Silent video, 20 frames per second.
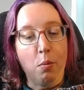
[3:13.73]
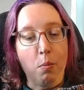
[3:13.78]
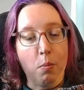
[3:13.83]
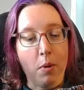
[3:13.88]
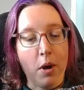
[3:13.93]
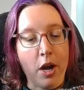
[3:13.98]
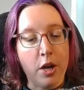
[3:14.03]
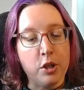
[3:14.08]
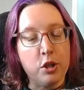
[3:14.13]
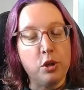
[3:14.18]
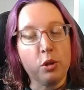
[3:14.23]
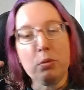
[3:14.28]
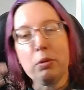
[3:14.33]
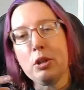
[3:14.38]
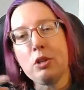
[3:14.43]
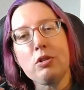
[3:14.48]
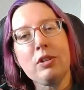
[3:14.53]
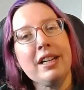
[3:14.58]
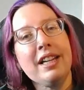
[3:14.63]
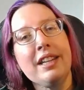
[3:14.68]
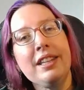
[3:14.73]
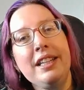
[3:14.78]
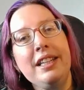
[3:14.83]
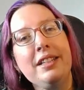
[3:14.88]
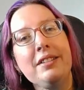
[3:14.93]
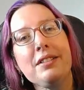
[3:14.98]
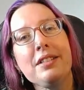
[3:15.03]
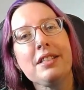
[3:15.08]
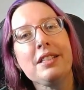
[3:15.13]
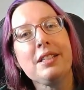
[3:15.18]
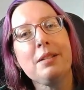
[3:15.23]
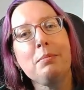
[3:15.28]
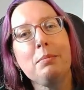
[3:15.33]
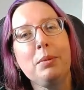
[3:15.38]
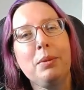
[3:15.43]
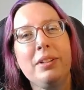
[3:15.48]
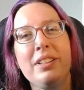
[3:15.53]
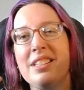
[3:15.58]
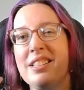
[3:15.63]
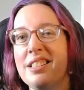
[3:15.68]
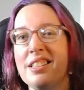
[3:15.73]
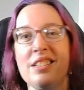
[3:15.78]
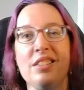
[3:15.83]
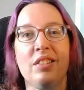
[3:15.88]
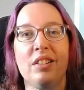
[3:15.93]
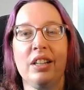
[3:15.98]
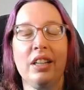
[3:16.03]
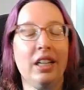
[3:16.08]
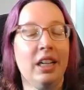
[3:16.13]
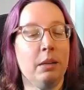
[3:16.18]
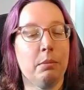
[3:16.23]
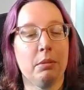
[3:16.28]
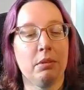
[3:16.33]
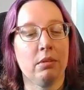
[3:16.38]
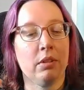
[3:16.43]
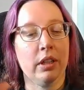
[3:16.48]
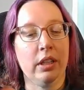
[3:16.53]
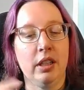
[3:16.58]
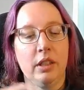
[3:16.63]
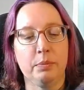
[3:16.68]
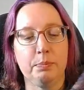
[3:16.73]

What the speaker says: I do want to try other heels at some point. This is not going to happen right now.